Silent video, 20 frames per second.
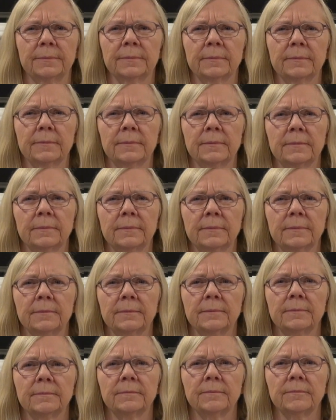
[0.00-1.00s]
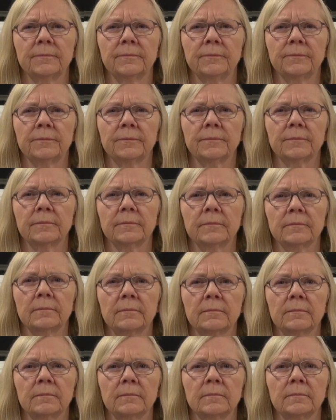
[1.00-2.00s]

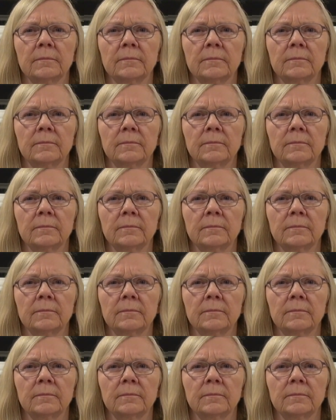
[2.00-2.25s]
No one is speaking in this clip.